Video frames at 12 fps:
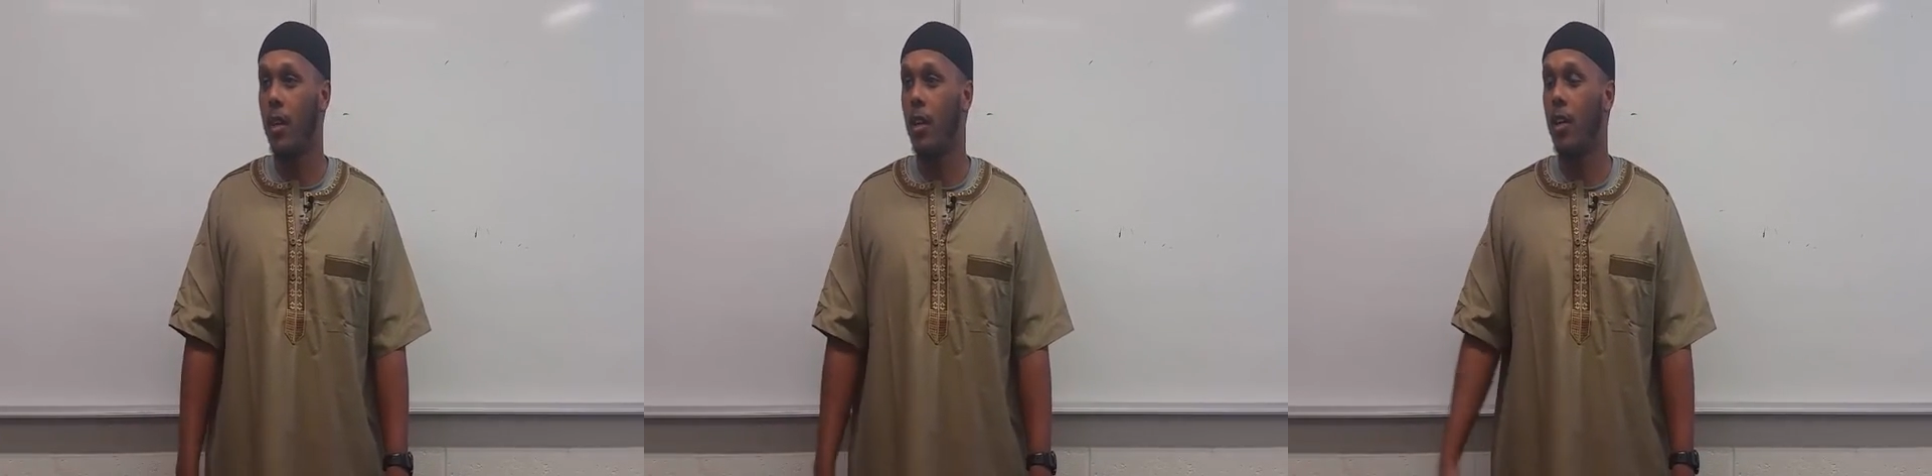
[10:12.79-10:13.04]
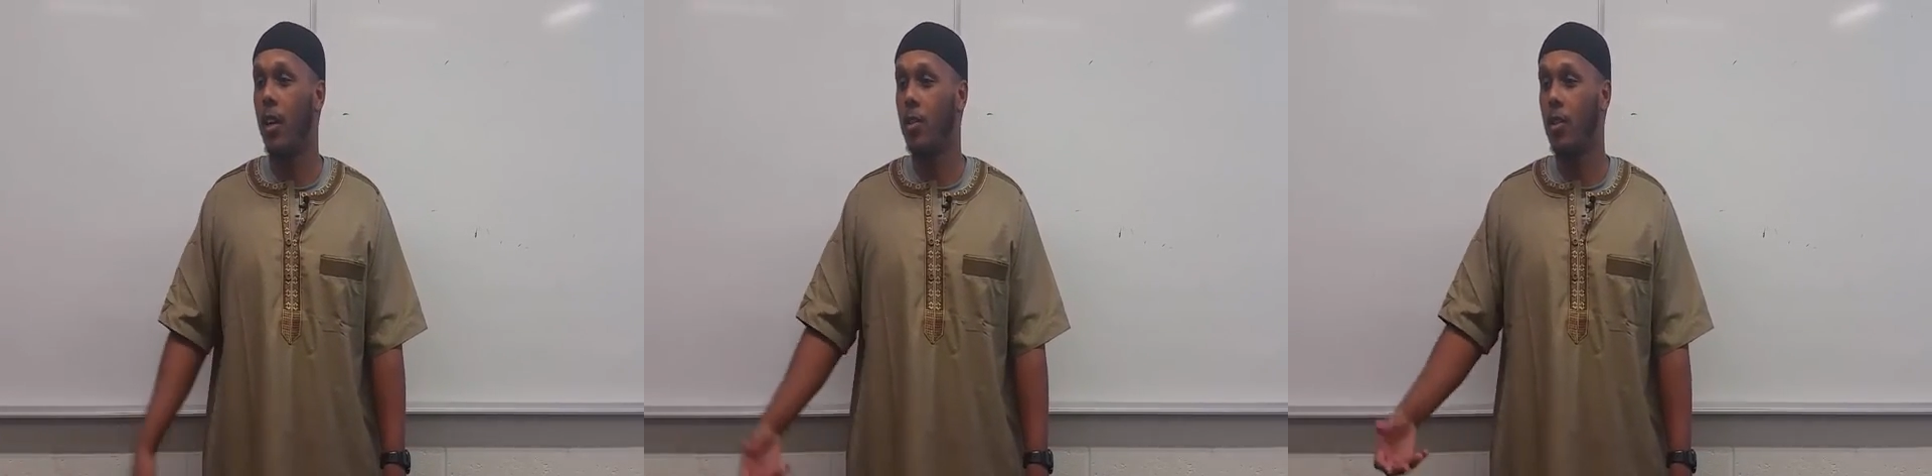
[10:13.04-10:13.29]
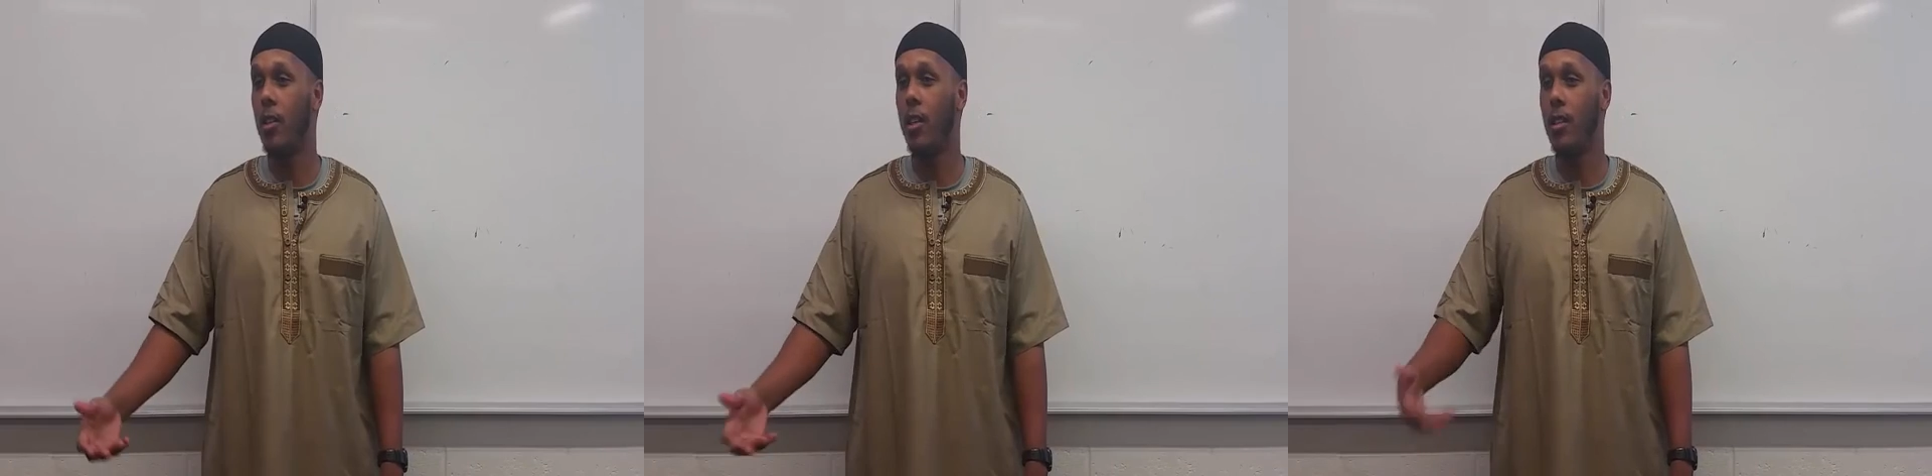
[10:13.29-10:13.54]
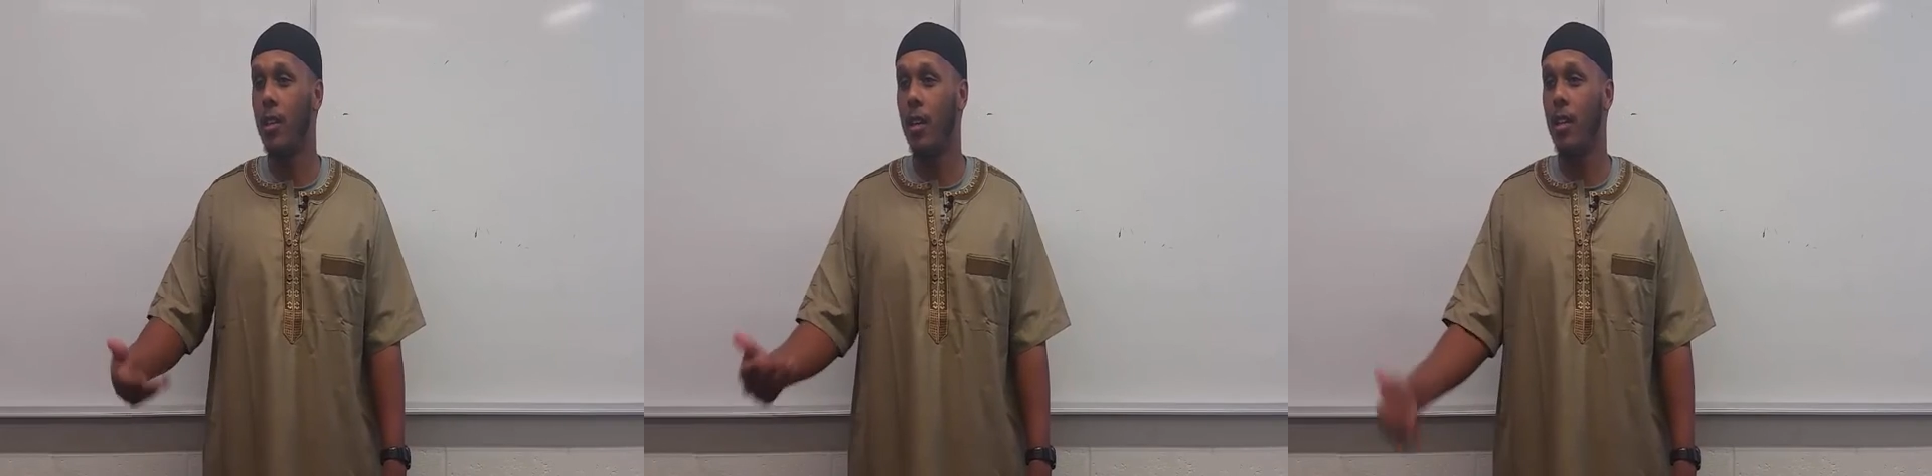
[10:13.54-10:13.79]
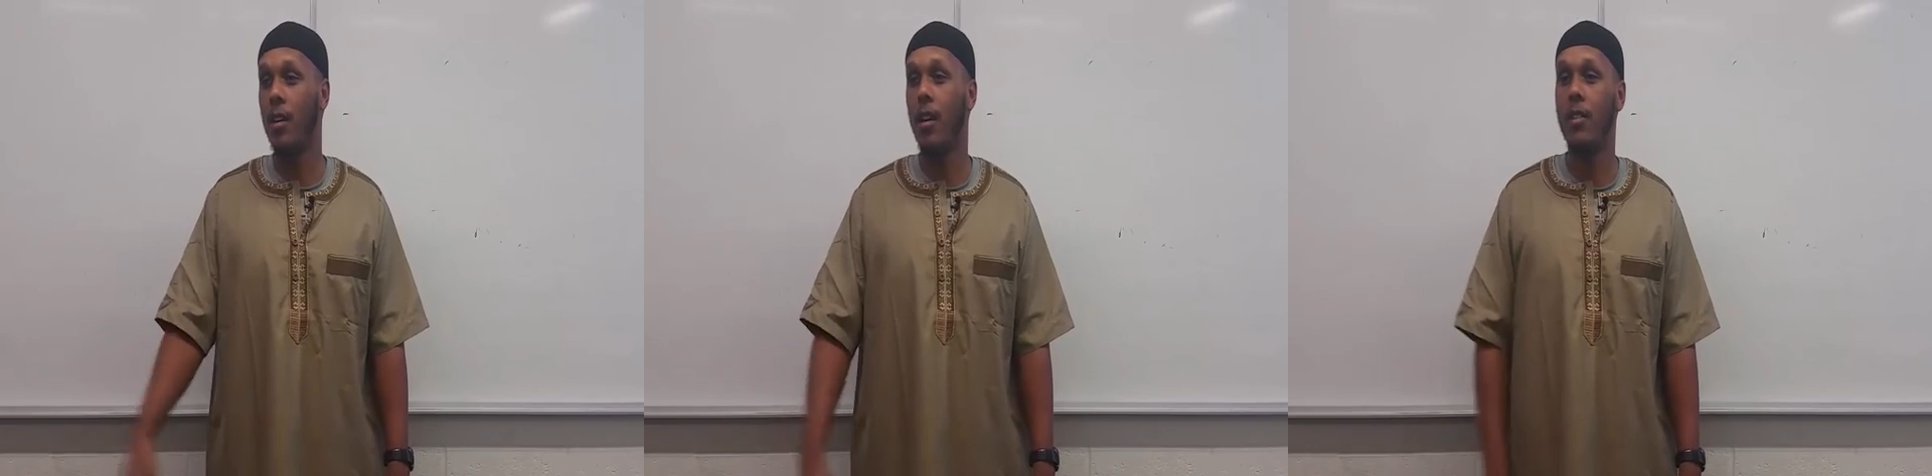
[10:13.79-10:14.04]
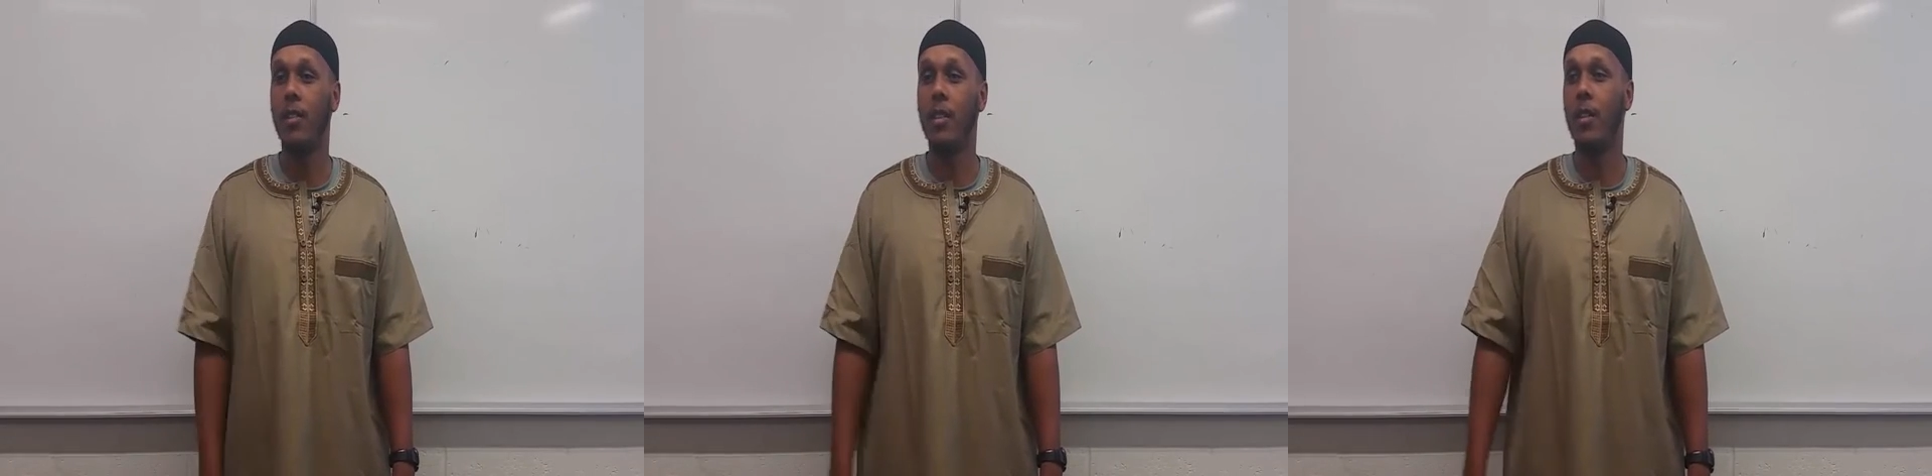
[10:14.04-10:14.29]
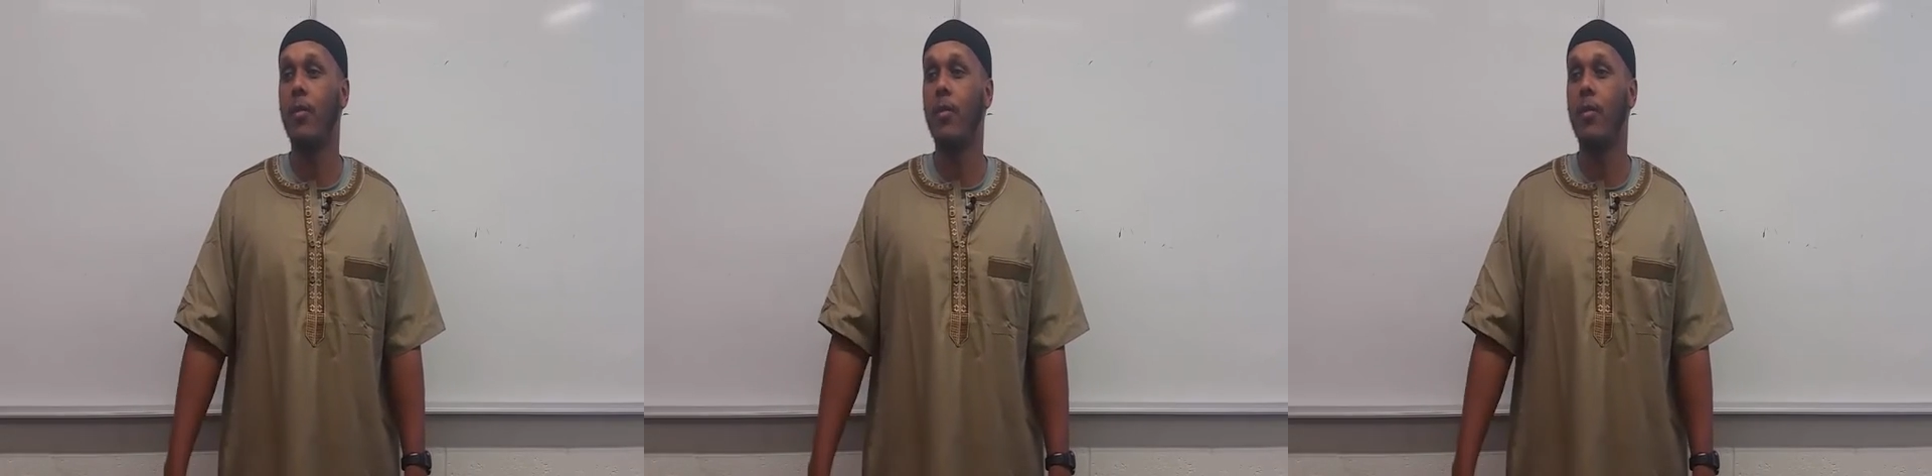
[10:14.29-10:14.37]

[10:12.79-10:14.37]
They are contradicting and causing